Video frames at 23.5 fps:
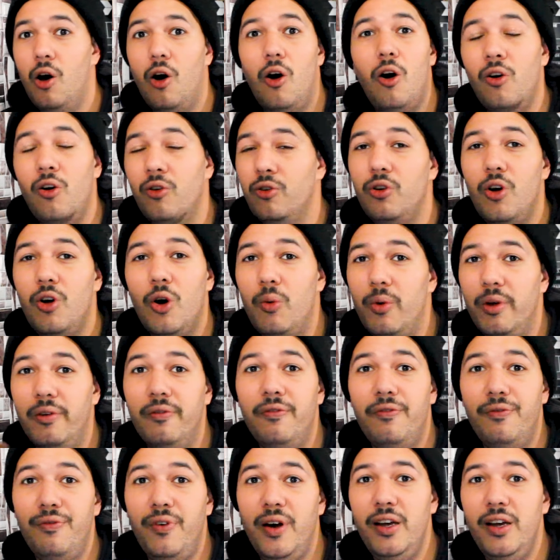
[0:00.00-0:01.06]
ongoing
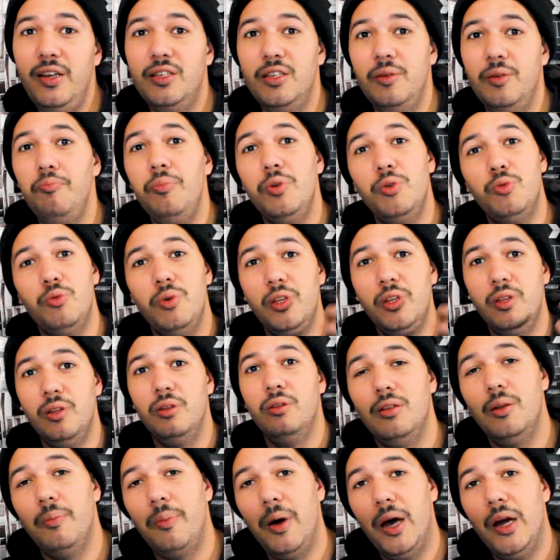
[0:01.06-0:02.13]
fight in between
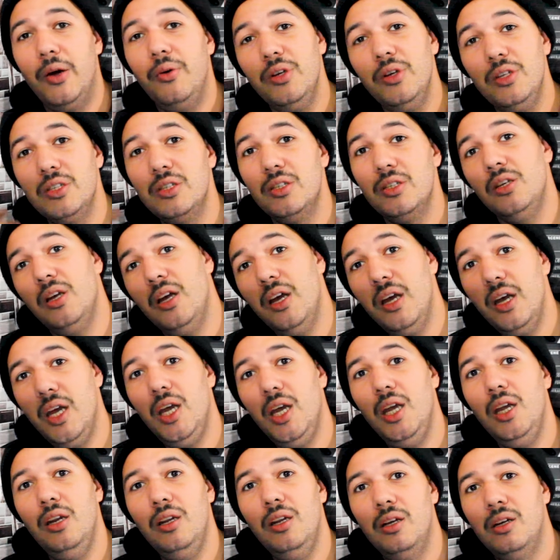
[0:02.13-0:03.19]
the pirates
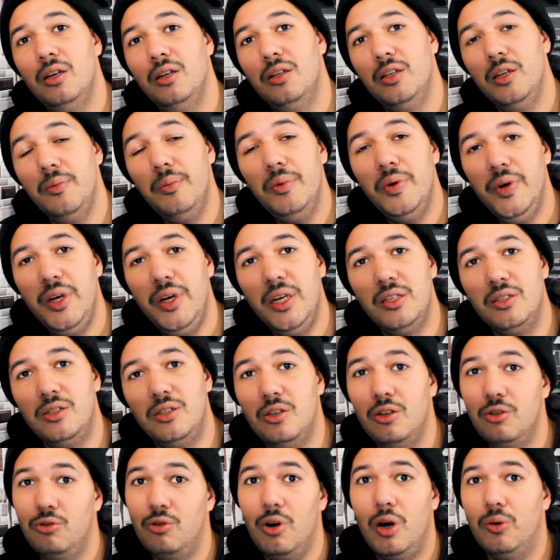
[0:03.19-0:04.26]
and the Marines
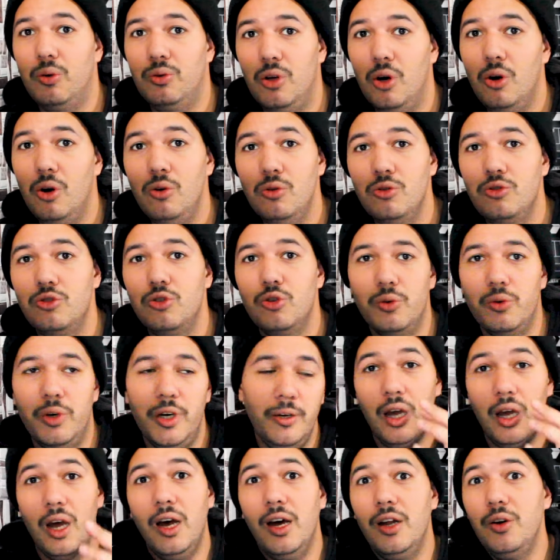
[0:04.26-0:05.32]
throughout the whole story,
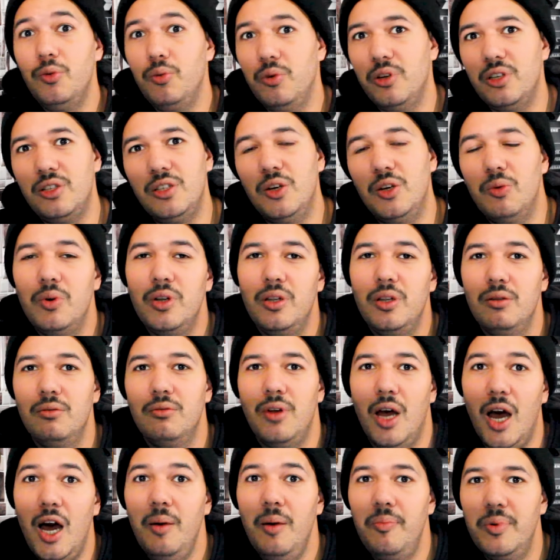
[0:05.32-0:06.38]
and we see what
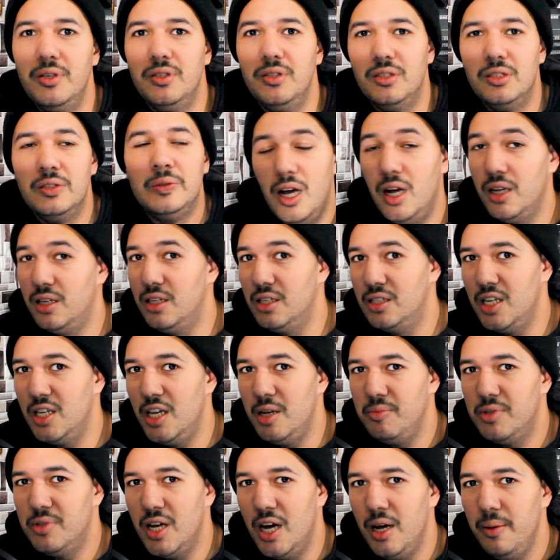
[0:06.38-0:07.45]
happens. At the
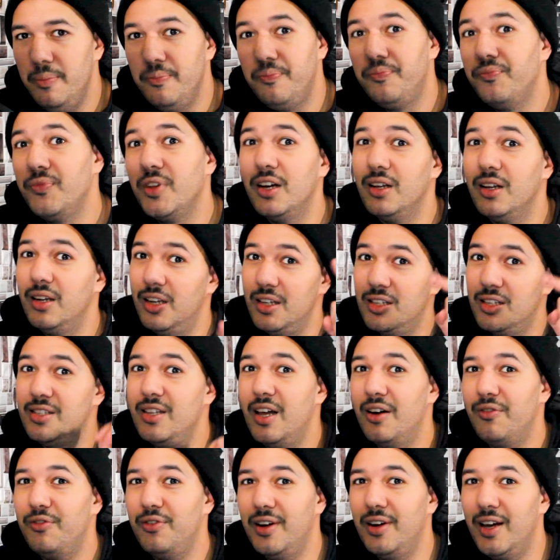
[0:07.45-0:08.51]
same time, let's
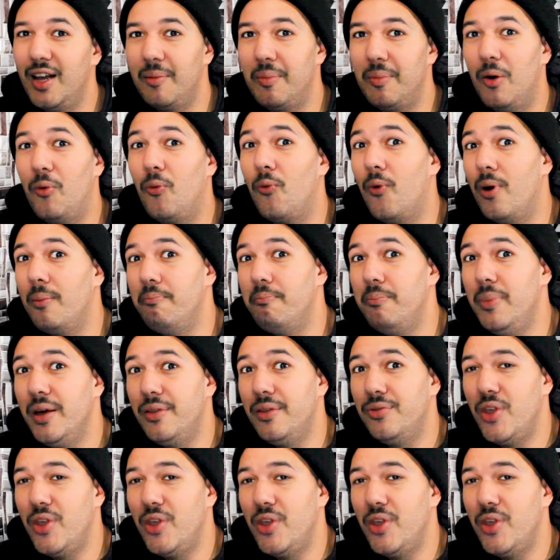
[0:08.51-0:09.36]
not forget about one big